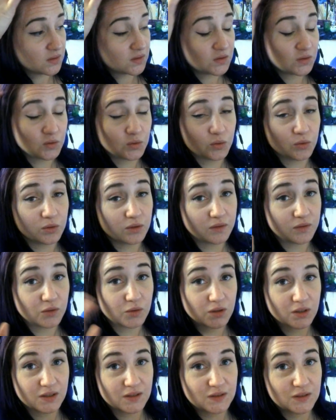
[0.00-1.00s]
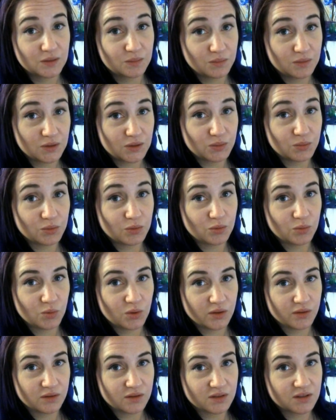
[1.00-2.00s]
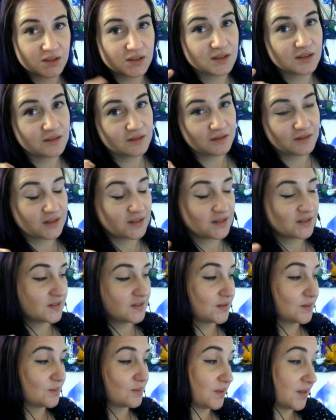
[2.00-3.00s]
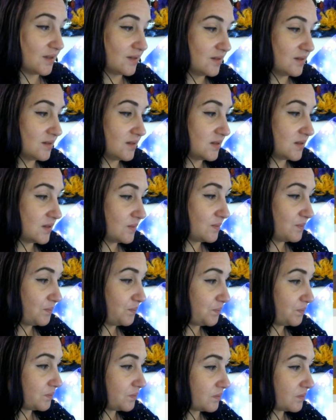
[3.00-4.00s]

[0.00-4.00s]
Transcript: because not all of your customers will want fancier blends.